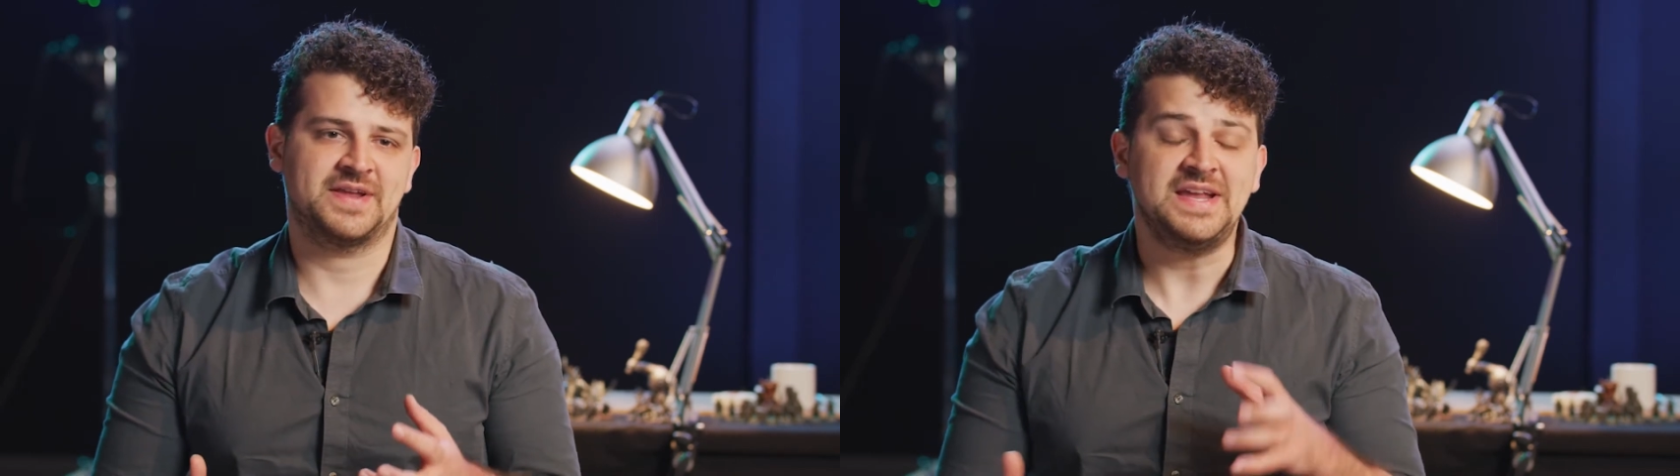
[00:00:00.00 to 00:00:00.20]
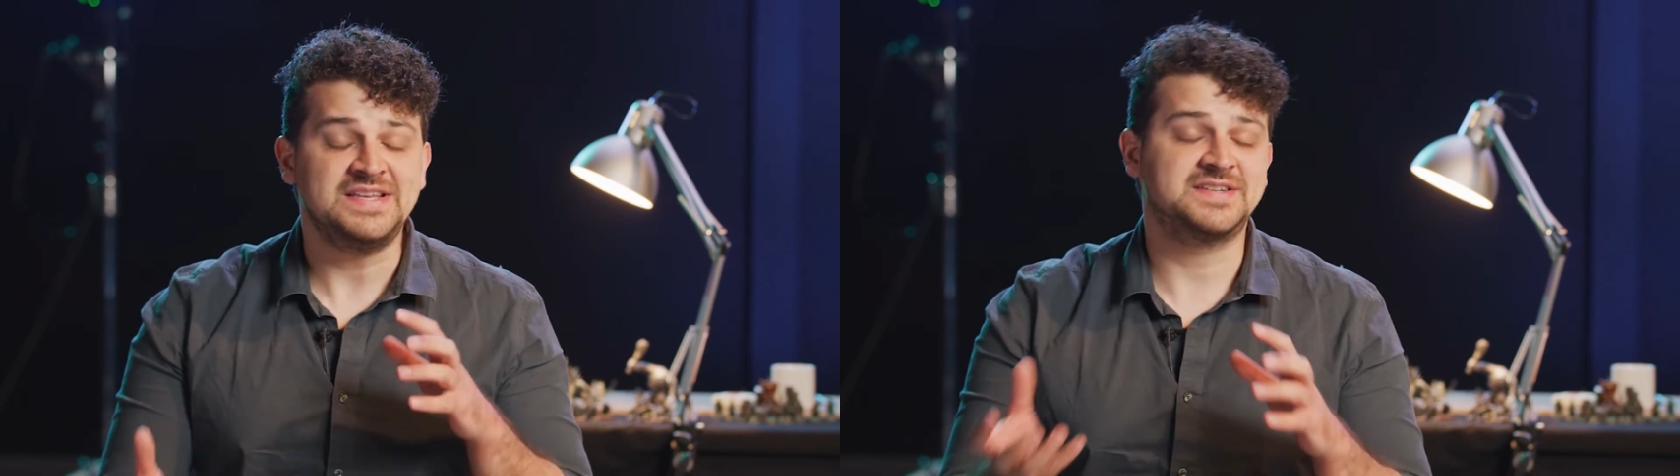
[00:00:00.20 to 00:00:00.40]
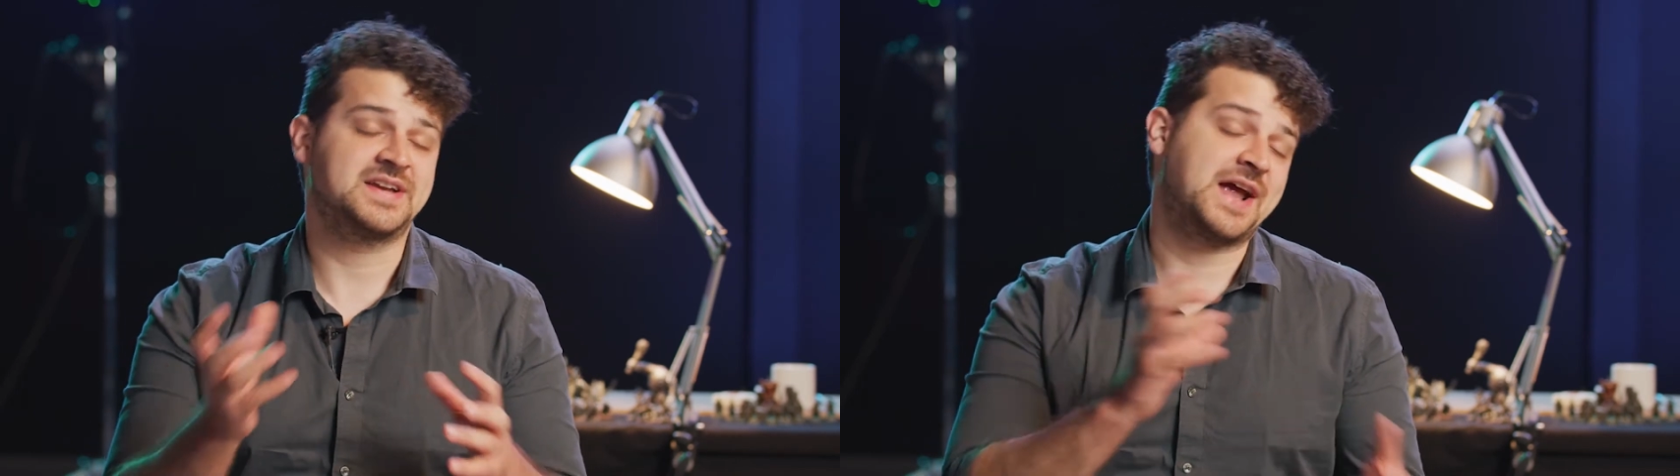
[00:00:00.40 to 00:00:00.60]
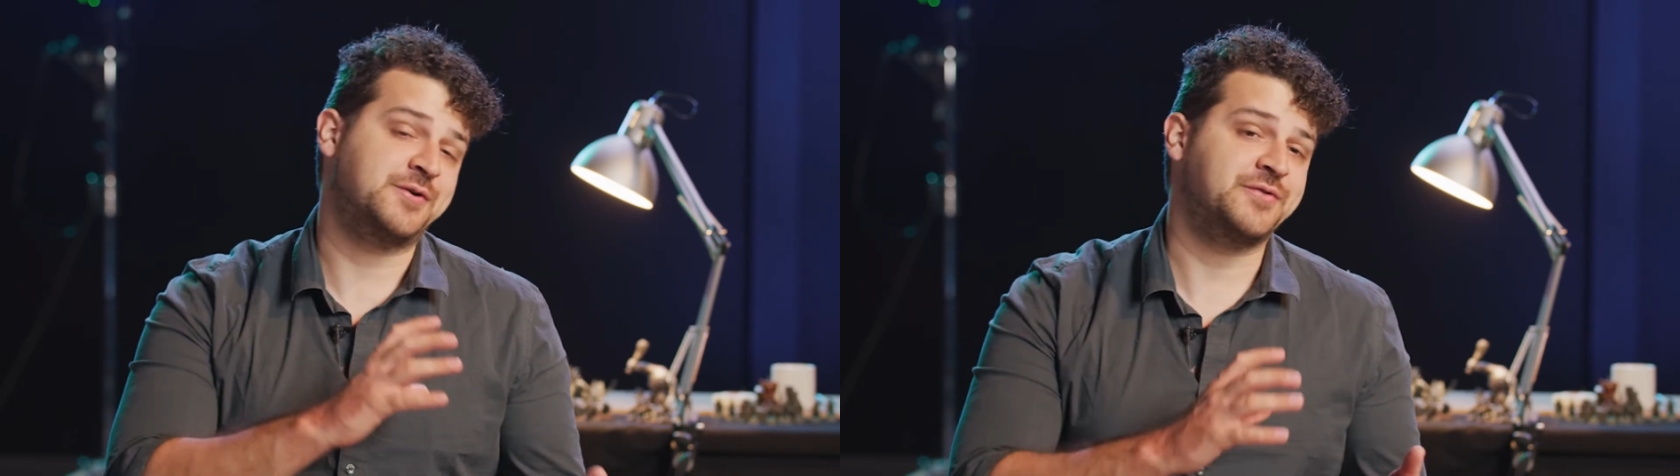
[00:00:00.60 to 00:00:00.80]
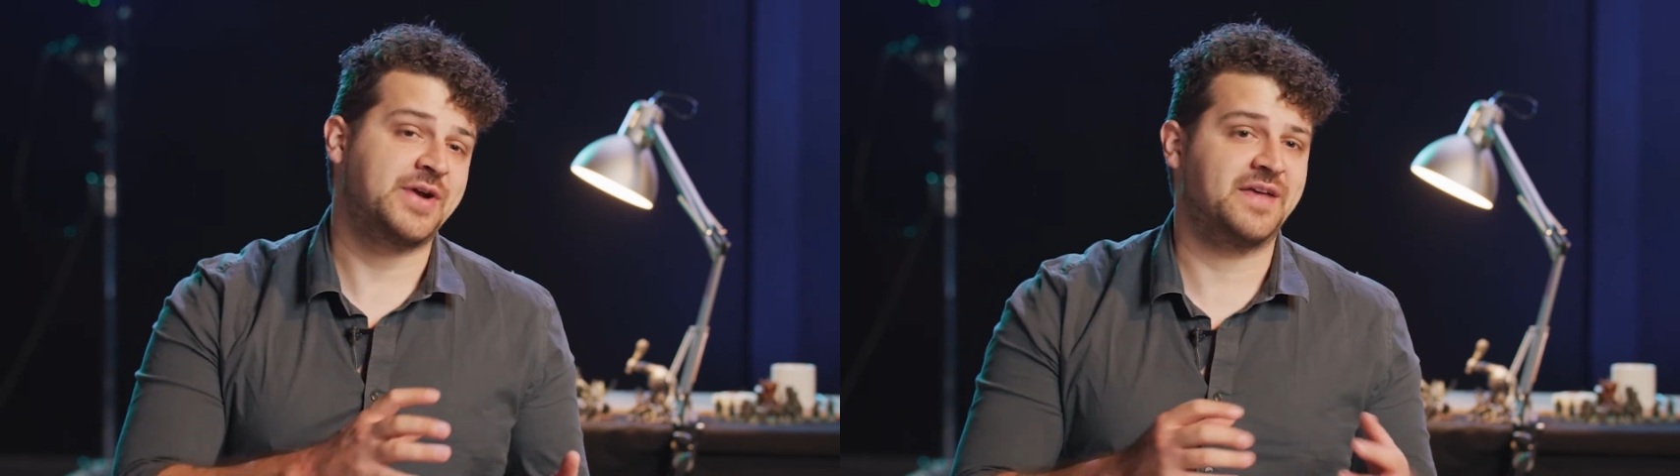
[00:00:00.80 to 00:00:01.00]
Each
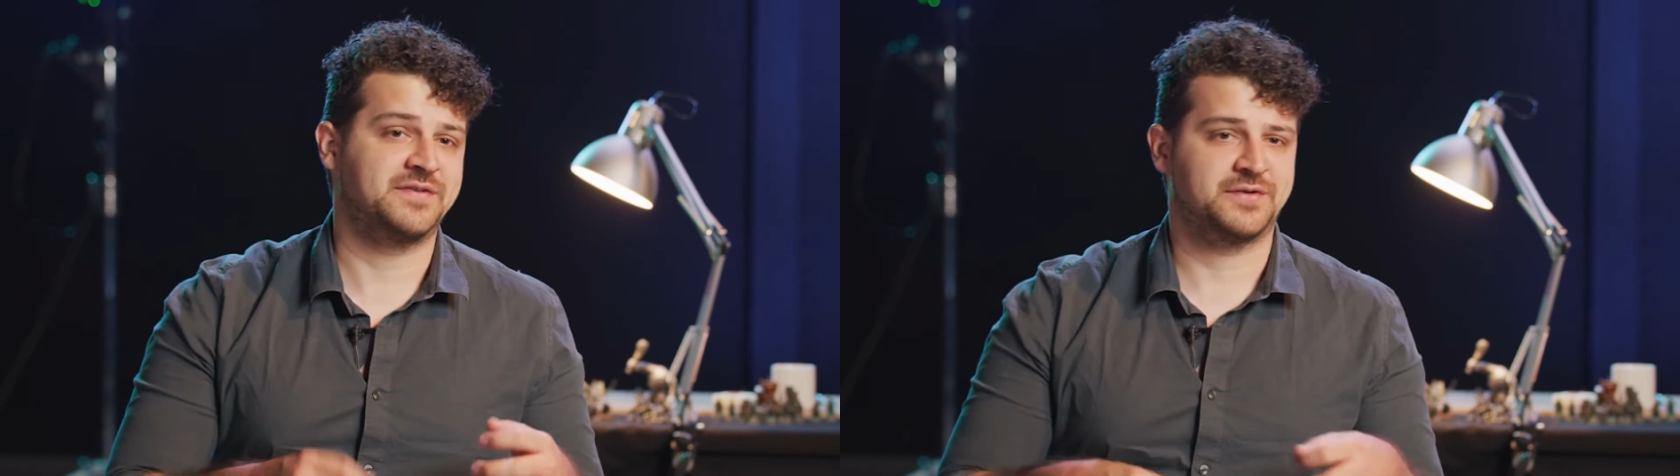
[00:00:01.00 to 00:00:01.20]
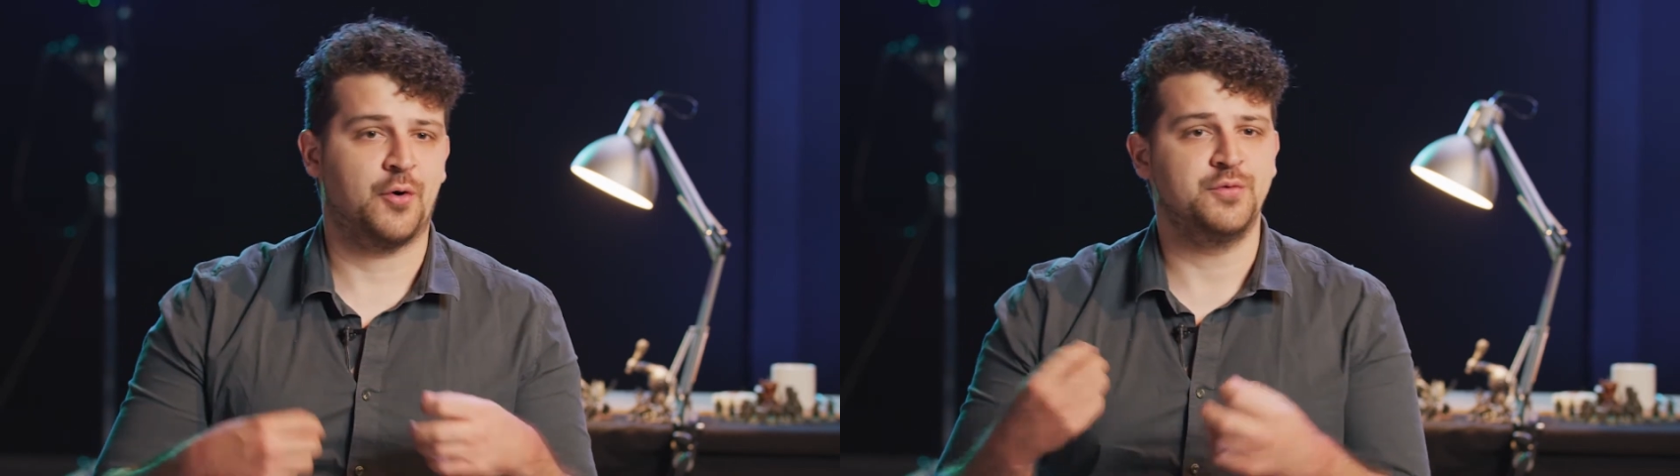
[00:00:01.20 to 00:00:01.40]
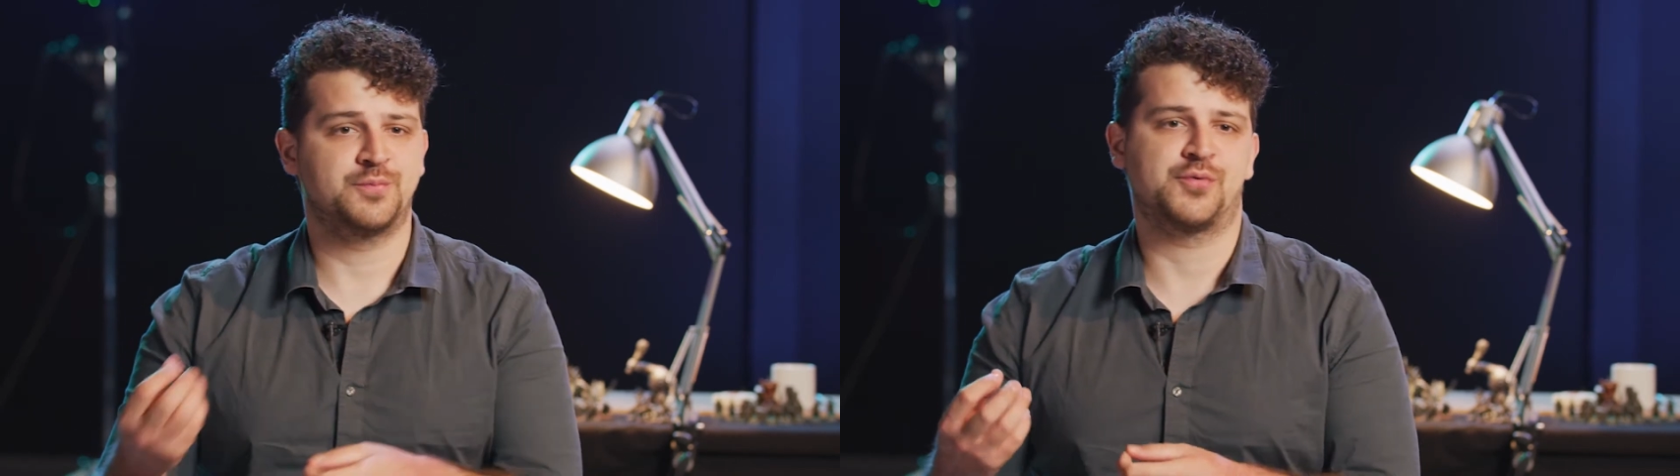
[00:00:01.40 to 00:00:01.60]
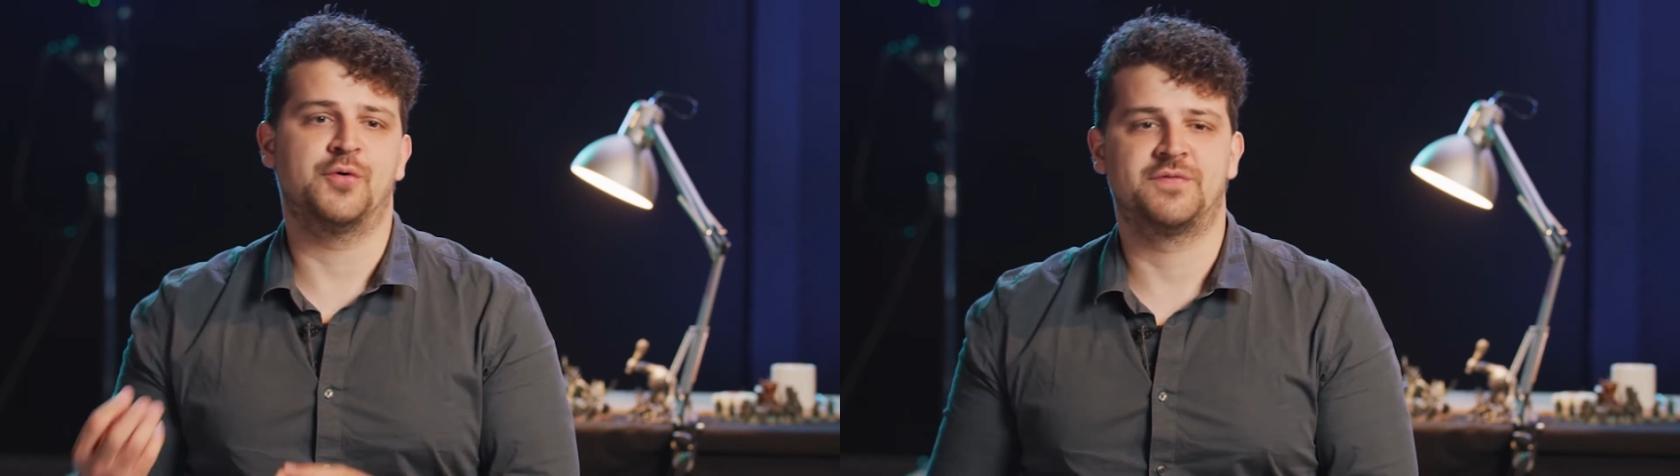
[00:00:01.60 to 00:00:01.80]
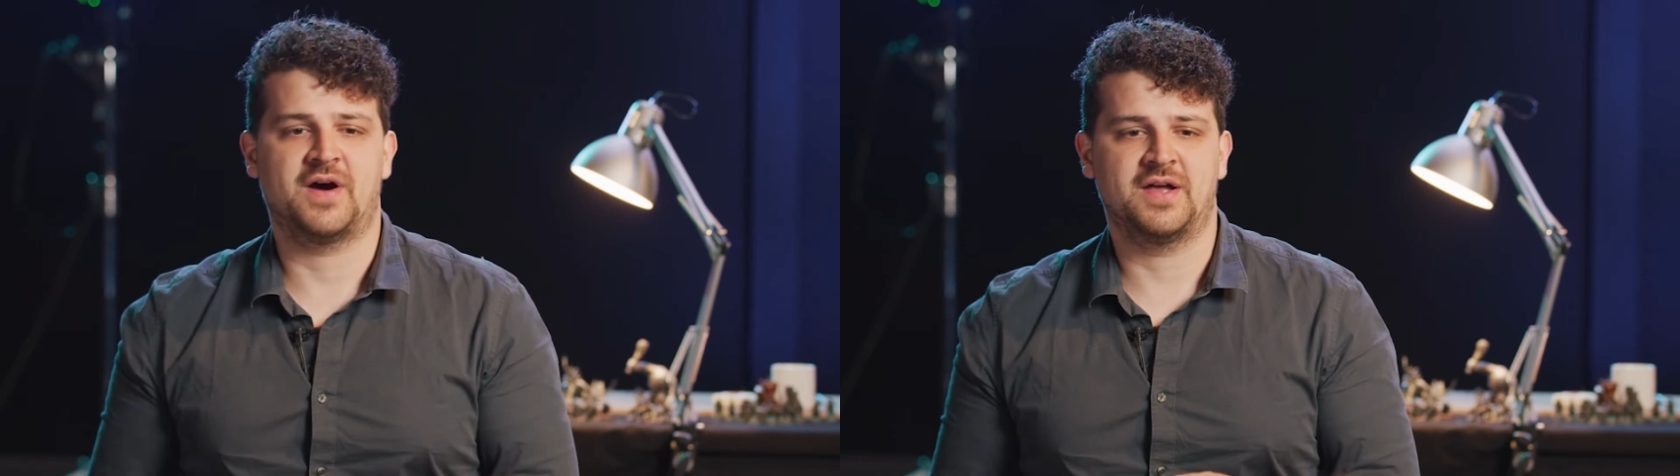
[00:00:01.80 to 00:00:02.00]
character has its own
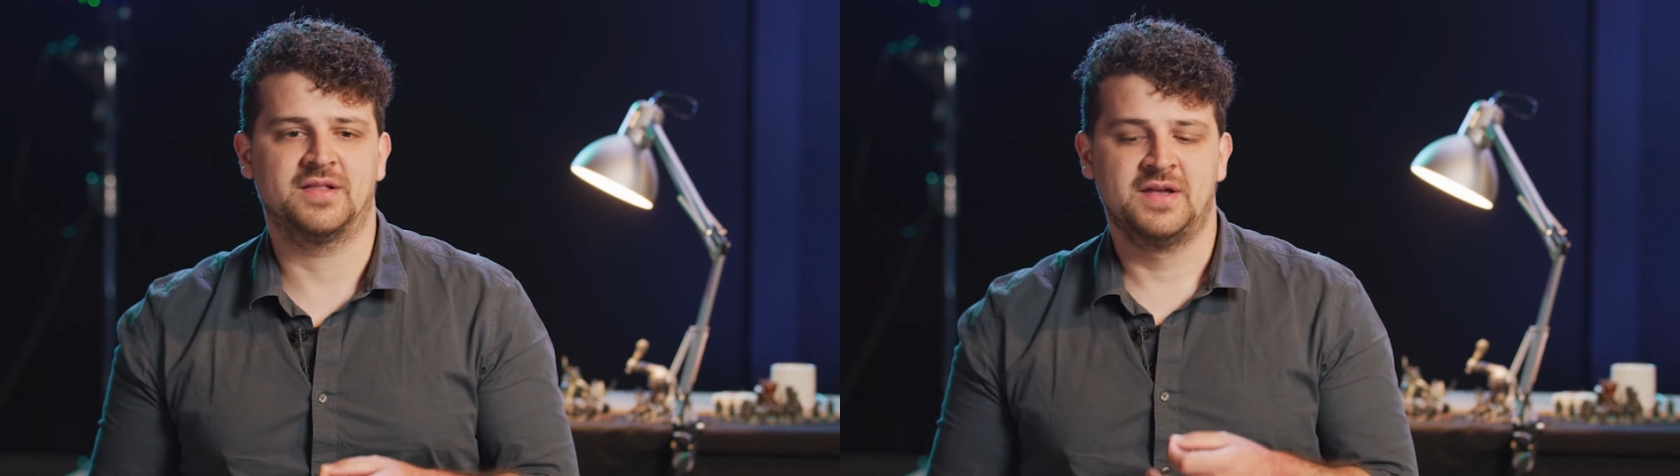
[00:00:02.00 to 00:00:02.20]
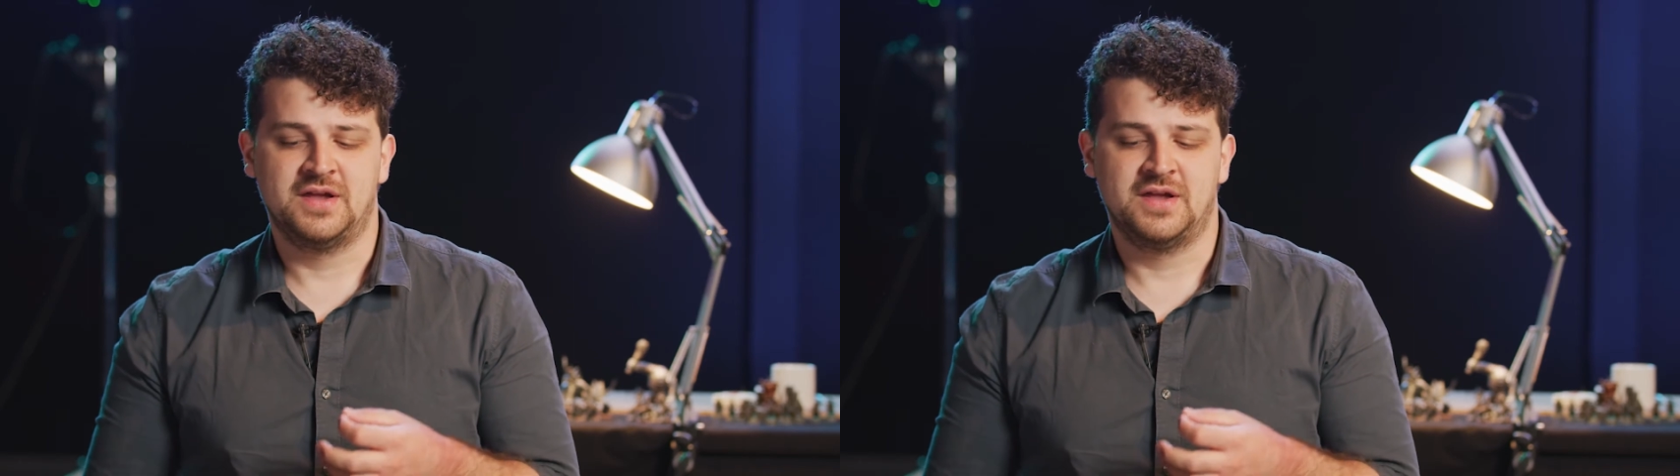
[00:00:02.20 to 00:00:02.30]
profile.